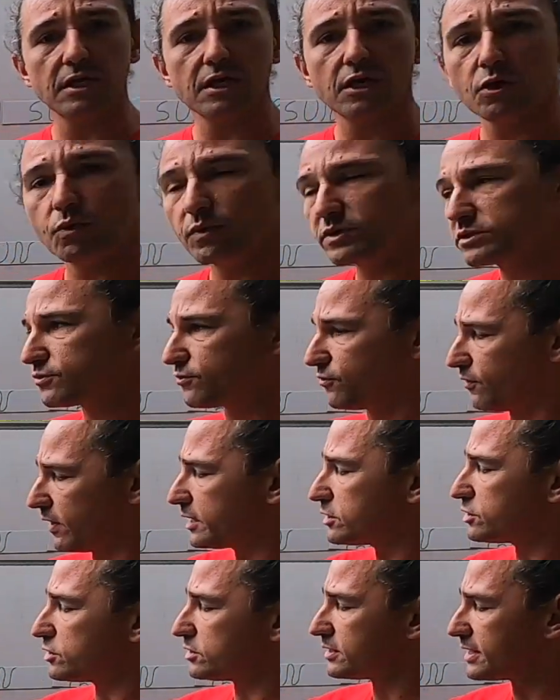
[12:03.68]
which
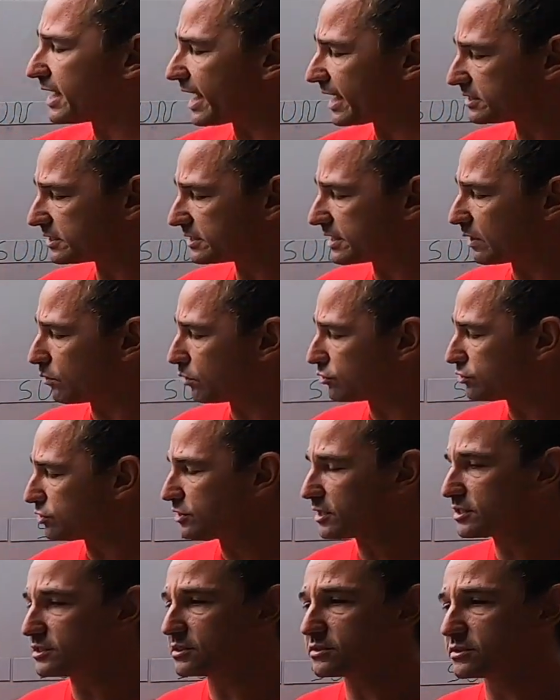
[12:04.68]
first, yes, there was in the
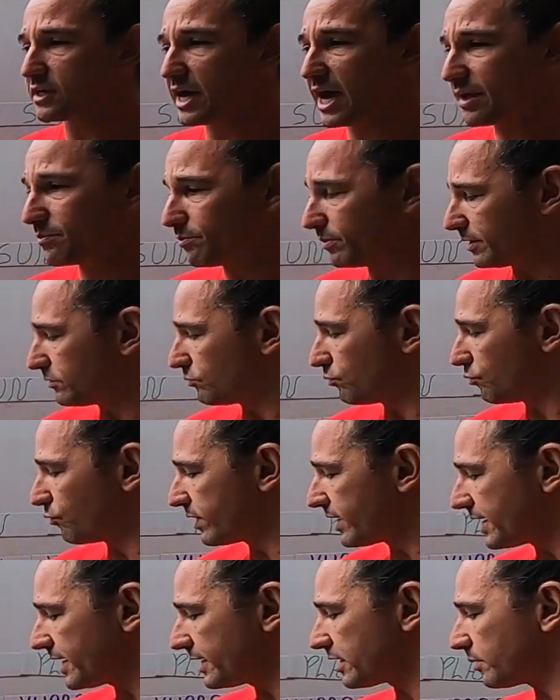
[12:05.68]
design, but
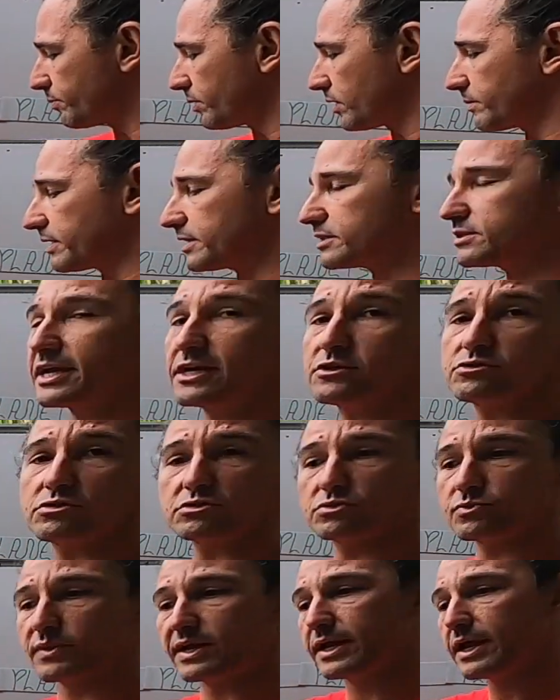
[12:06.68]
really in the implementation is
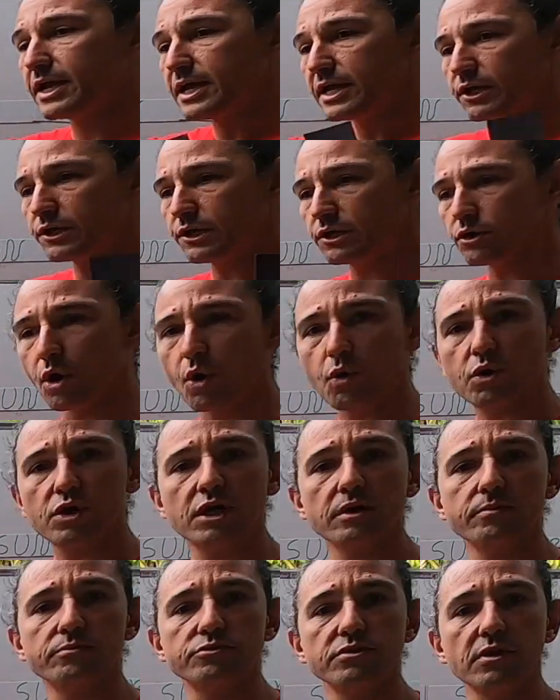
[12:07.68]
where it all
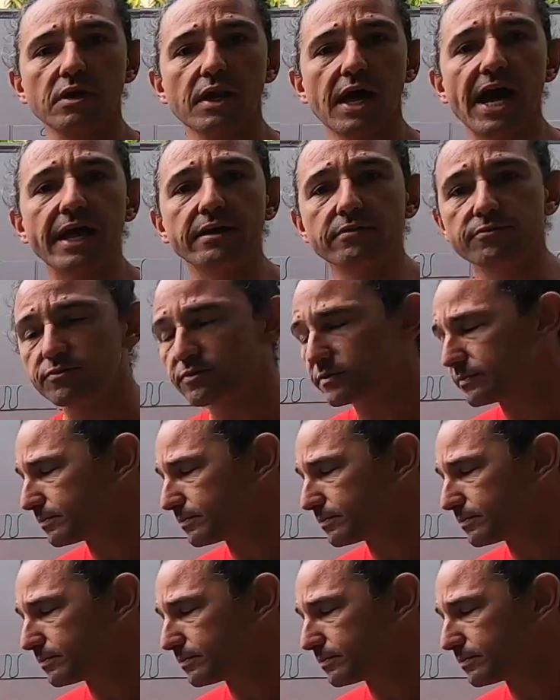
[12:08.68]
comes alive.